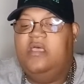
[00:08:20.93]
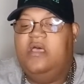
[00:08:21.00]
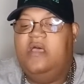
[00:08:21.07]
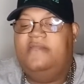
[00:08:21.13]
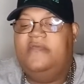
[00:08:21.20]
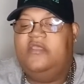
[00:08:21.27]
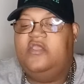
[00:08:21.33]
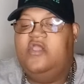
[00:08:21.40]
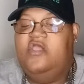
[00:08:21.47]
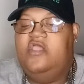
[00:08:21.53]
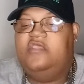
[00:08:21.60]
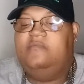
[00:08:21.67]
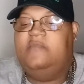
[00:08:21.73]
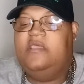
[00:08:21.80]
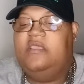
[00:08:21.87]
of
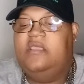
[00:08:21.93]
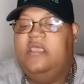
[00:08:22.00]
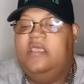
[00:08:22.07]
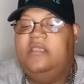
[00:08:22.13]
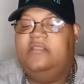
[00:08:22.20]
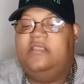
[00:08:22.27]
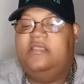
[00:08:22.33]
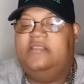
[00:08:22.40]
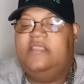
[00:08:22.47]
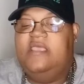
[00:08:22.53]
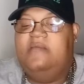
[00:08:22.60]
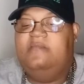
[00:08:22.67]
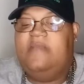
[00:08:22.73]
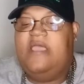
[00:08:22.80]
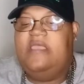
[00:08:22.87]
encouragement that
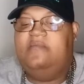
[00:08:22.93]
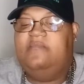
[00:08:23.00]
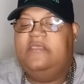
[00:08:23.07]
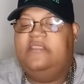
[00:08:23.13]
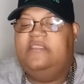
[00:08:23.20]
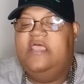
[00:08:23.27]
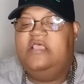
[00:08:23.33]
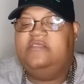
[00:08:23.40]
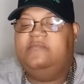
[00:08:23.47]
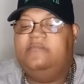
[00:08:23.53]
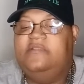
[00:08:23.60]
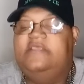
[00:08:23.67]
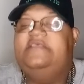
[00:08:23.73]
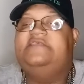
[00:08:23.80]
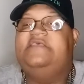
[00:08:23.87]
they might be
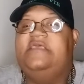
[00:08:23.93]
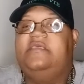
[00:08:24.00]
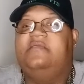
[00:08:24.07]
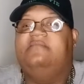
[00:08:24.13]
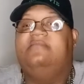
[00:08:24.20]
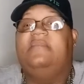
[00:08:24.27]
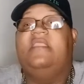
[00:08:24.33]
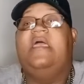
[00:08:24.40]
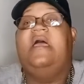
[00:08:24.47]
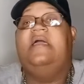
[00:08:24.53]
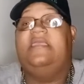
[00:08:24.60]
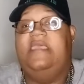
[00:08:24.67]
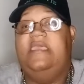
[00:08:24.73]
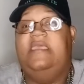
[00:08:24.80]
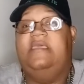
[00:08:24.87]
desperately seeking.
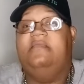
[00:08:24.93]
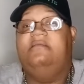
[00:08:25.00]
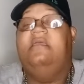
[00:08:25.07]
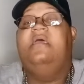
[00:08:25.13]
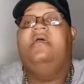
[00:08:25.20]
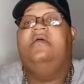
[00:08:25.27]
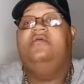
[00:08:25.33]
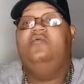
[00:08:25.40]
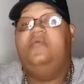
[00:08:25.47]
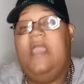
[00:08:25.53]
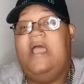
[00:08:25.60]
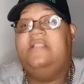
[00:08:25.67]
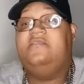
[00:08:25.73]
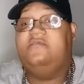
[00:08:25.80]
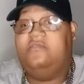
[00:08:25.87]
Again, you
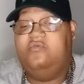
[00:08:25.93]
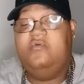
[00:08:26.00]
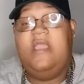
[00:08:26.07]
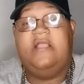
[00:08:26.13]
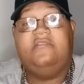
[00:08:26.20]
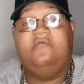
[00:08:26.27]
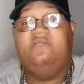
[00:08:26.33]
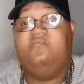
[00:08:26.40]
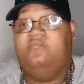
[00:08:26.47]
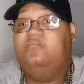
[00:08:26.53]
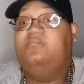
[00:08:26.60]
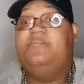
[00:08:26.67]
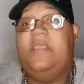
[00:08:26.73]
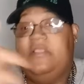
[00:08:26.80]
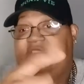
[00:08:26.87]
got to
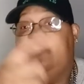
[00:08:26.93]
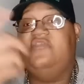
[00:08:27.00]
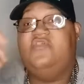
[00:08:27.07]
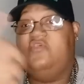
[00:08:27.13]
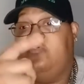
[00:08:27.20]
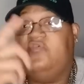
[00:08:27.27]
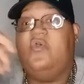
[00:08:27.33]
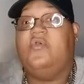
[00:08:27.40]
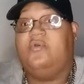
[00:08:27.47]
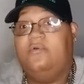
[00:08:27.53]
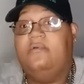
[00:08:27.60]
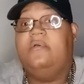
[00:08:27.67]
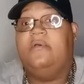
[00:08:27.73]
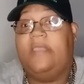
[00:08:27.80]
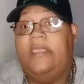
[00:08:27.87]
pay attention to your circle,
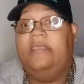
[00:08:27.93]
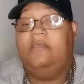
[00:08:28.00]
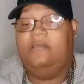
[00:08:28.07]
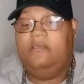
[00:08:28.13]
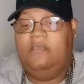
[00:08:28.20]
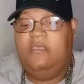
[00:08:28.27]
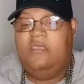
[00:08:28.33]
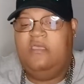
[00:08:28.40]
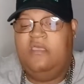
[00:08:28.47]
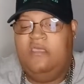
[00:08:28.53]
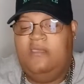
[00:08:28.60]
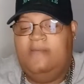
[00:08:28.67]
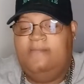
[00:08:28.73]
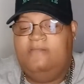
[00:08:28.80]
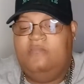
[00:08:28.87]
okay?
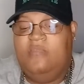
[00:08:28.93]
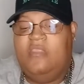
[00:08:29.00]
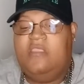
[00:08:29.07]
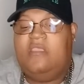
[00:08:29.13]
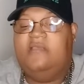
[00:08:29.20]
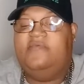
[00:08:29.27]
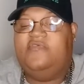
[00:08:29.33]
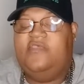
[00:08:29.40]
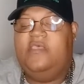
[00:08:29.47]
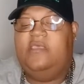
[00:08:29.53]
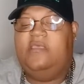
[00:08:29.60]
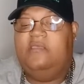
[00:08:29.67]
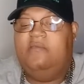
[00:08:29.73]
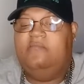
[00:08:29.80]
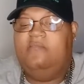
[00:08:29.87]
C,